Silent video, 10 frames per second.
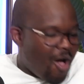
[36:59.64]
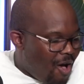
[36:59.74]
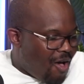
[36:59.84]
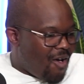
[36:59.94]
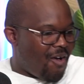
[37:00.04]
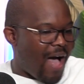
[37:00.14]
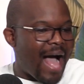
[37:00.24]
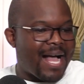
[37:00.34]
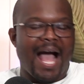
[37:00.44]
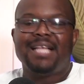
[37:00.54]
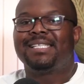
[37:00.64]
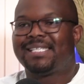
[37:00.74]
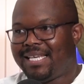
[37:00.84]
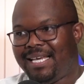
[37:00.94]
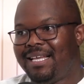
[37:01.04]
No, I can't
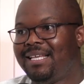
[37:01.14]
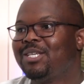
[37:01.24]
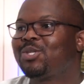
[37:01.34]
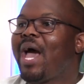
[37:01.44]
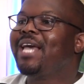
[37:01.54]
sing. So I